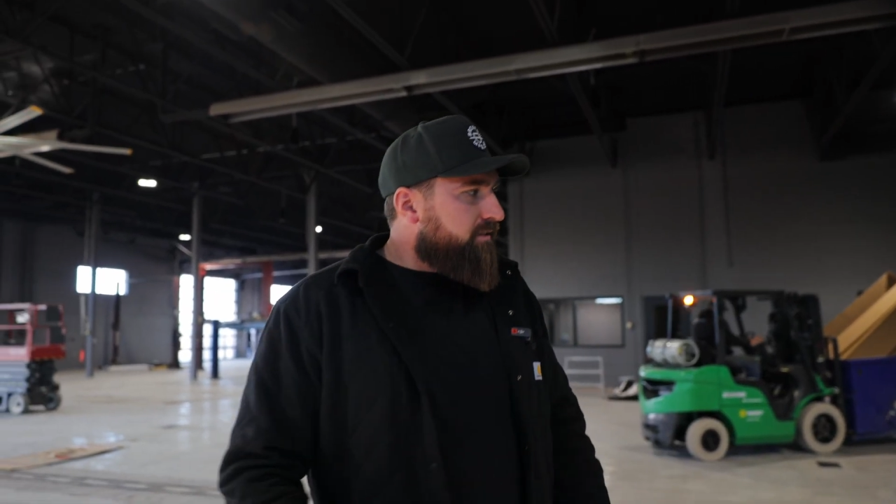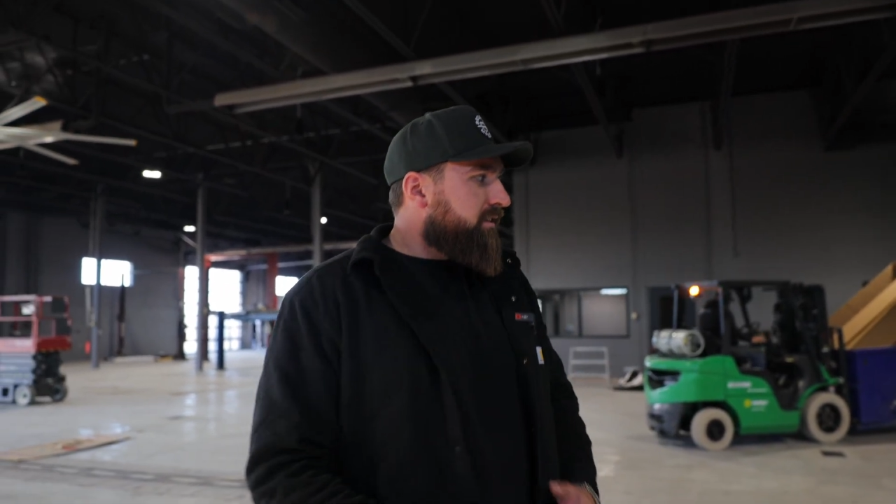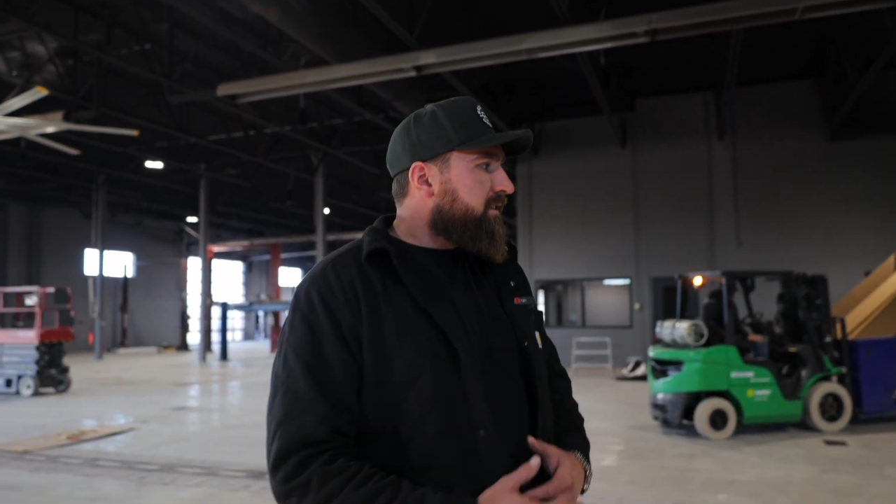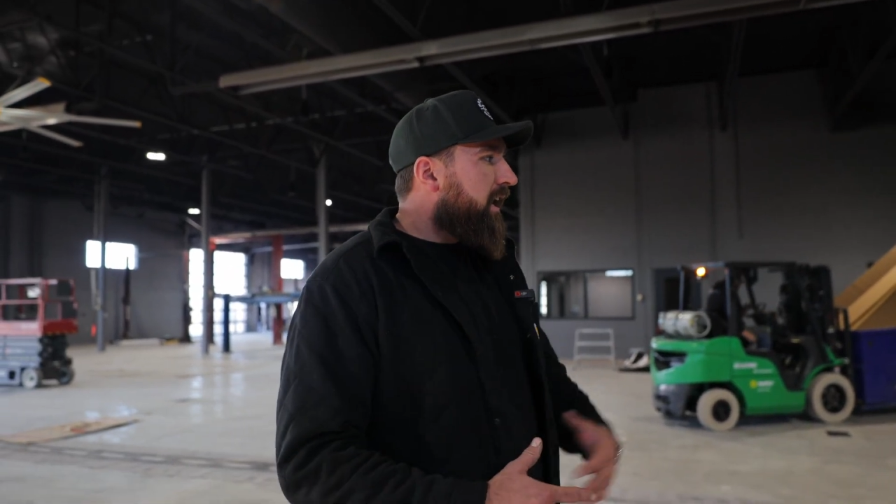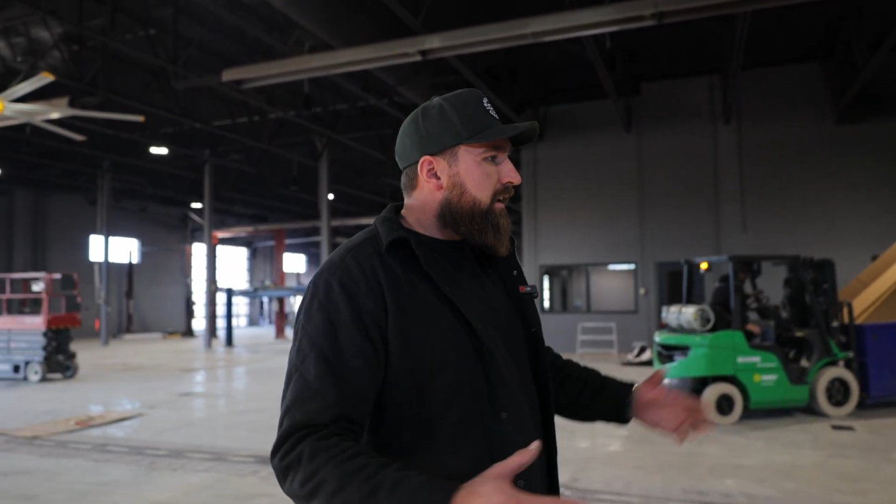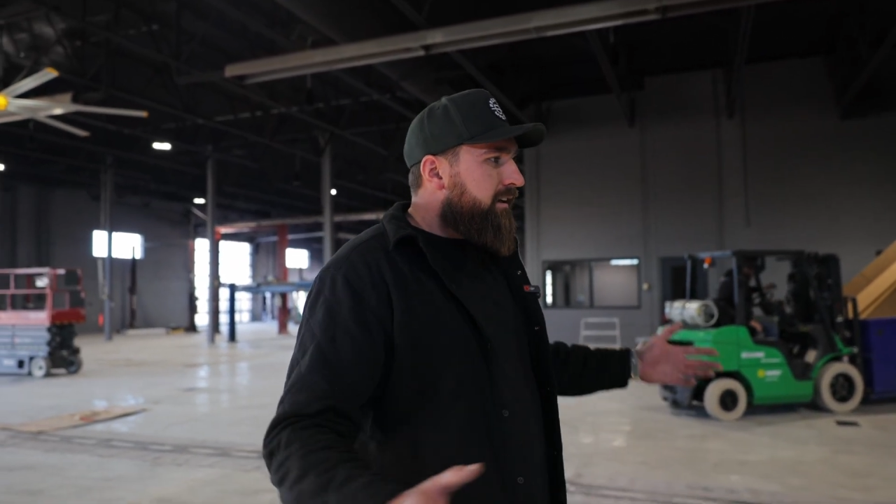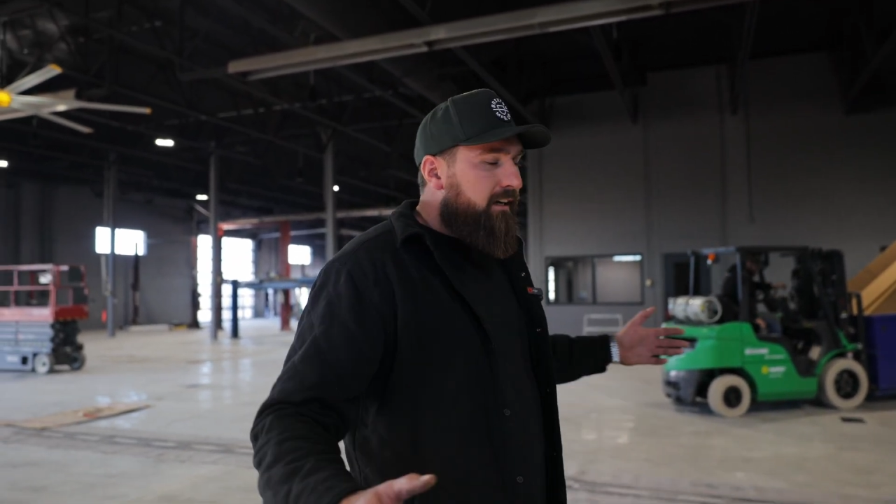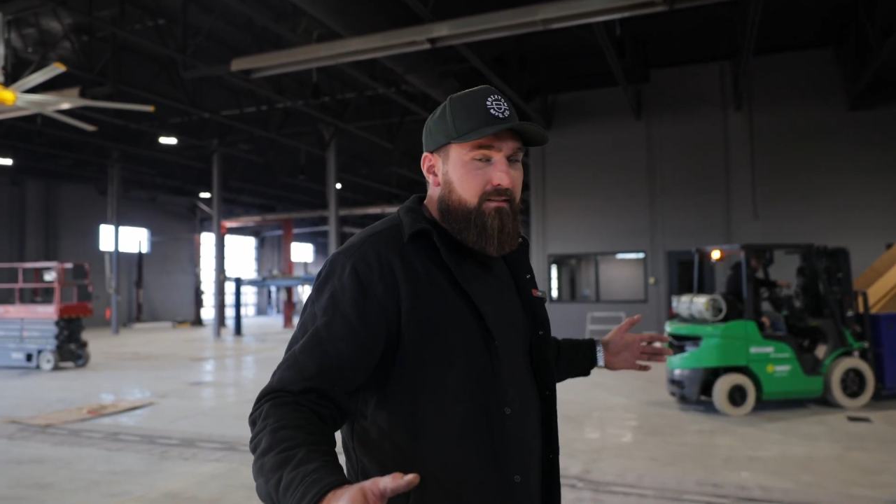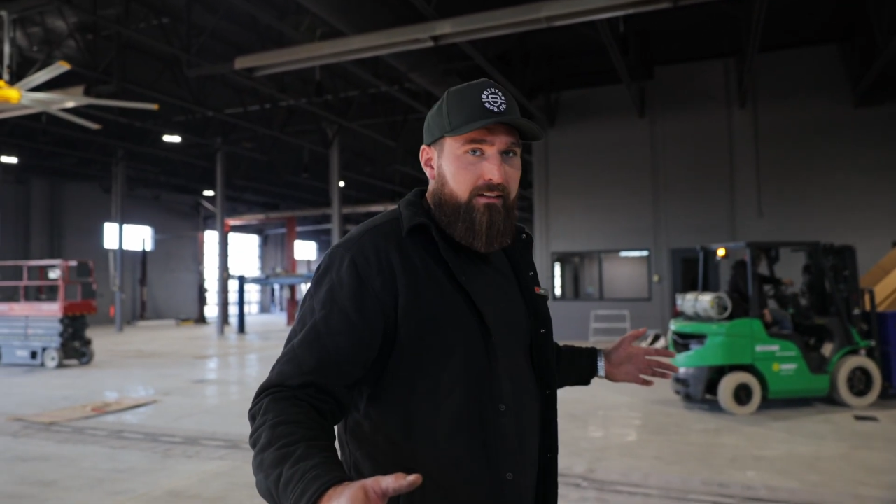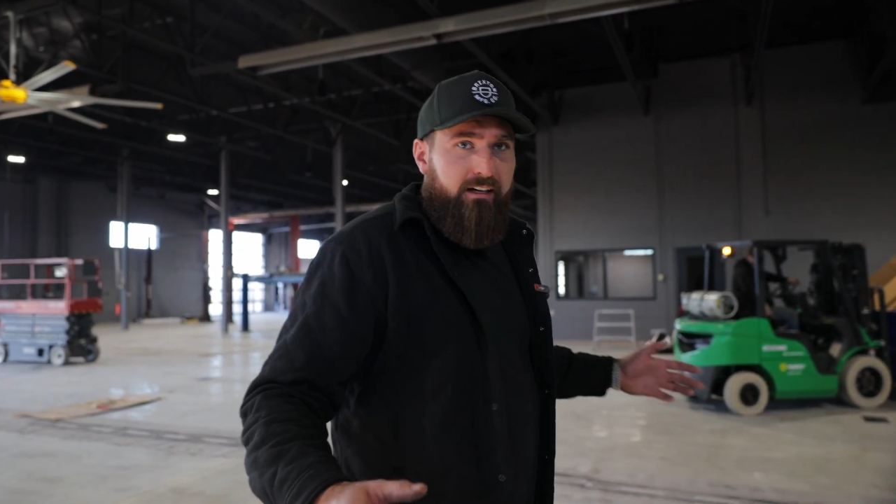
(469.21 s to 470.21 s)
there's a ton of
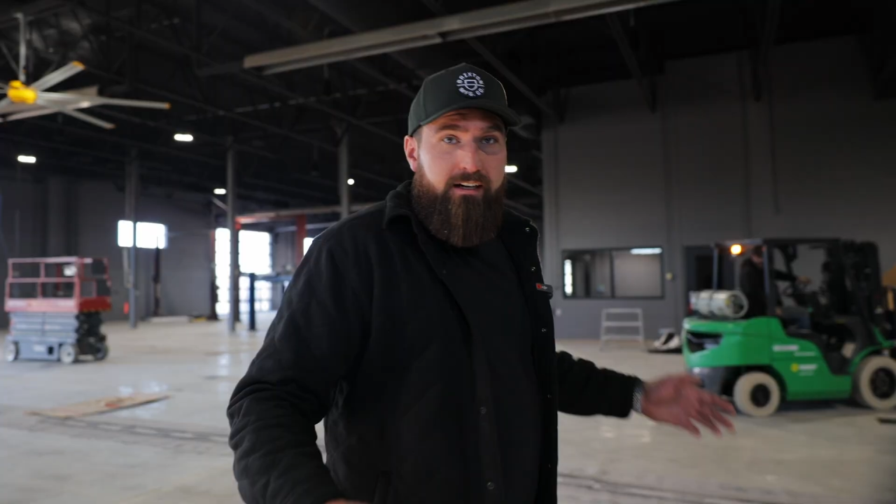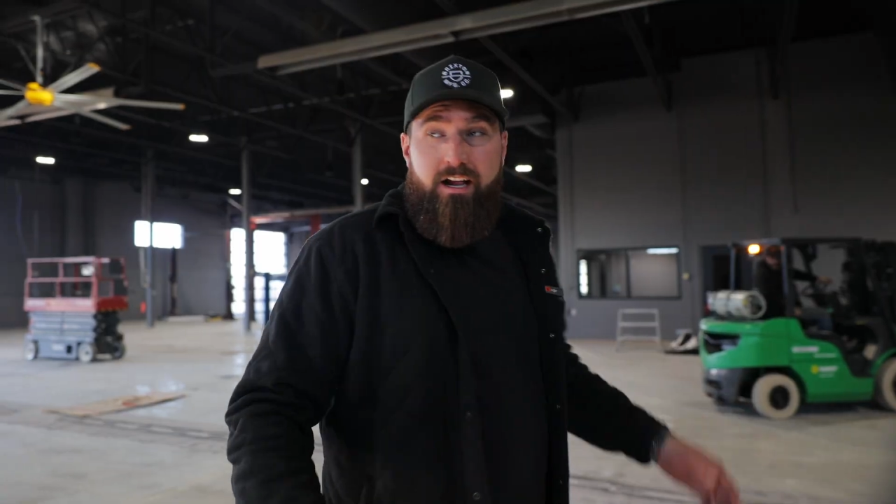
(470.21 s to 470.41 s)
dust in here.